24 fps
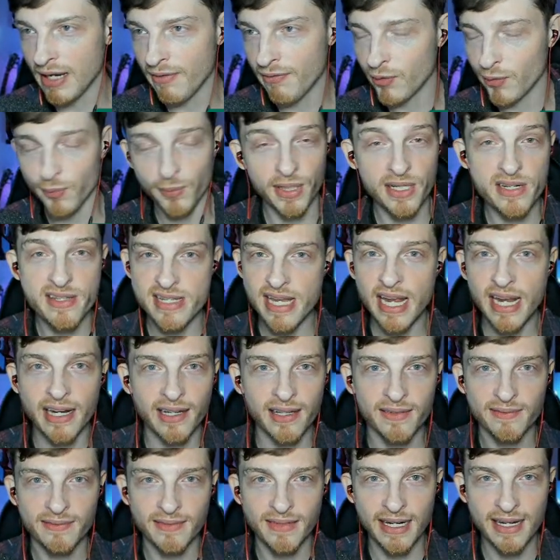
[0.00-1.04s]
I feel weird saying
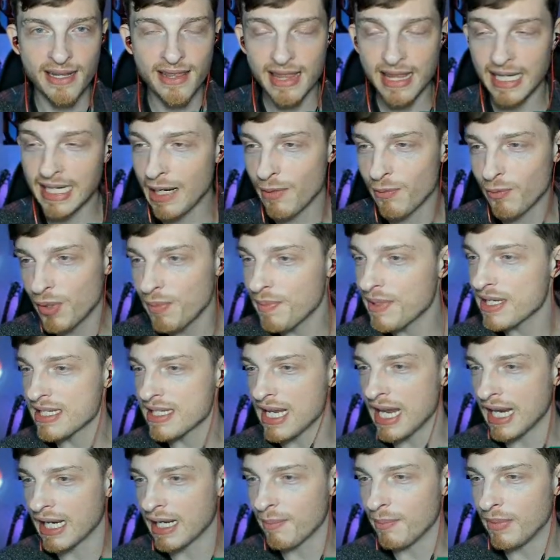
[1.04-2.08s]
it. I didn't think I would be
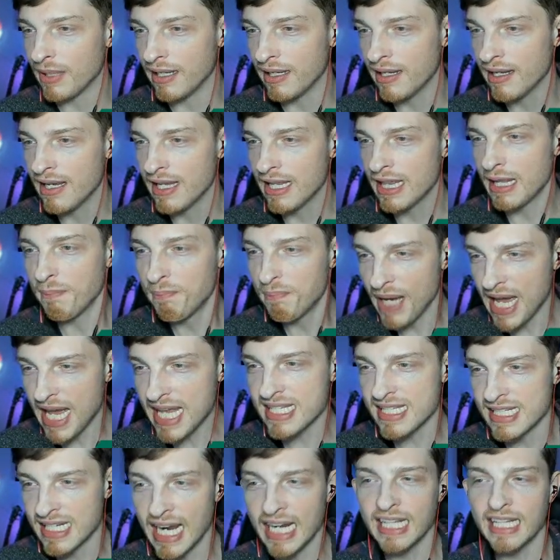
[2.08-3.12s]
saying it, but the
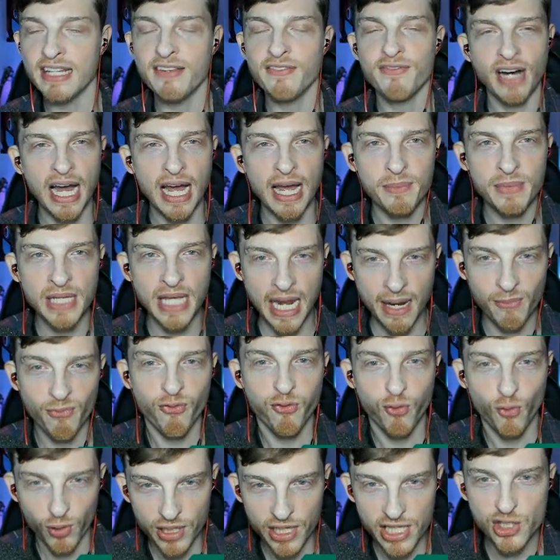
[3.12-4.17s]
best nightly vibe game
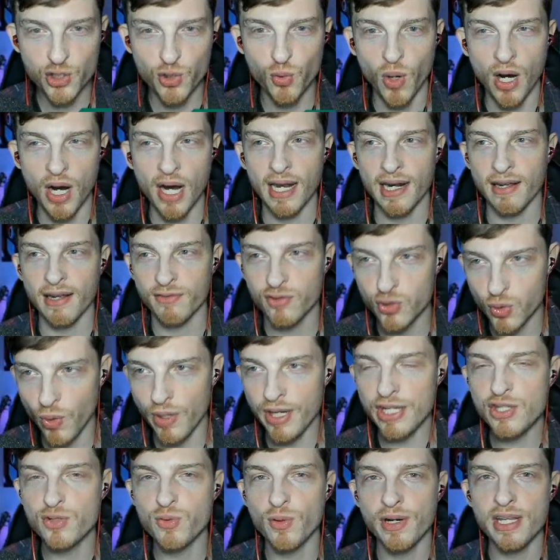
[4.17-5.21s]
for the squad of
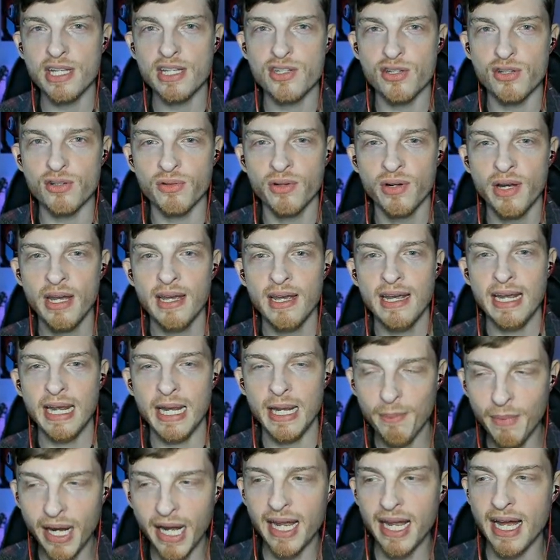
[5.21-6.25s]
2022,
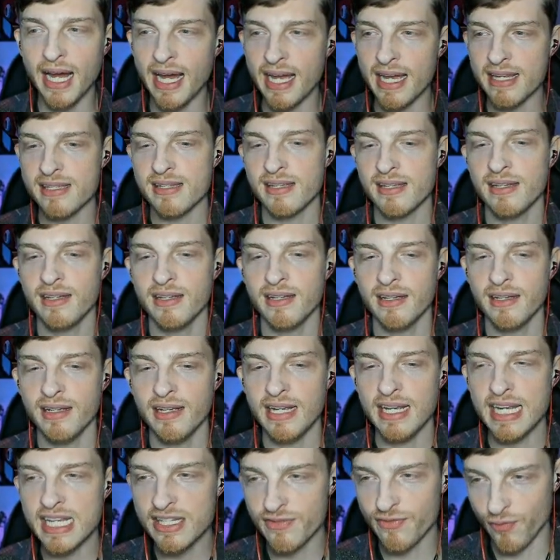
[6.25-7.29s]
in my eyes,
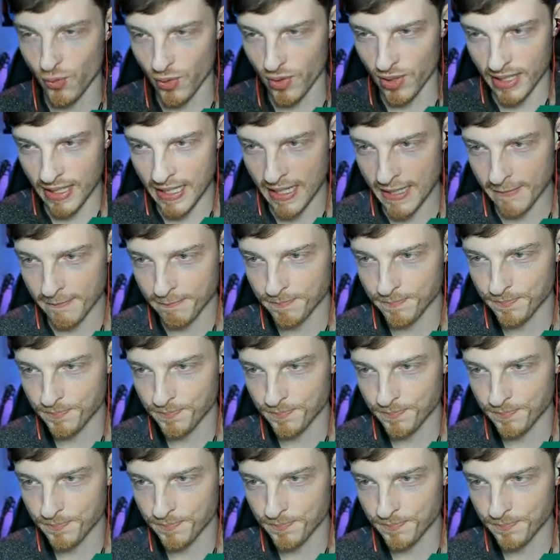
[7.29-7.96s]
is Fortnite.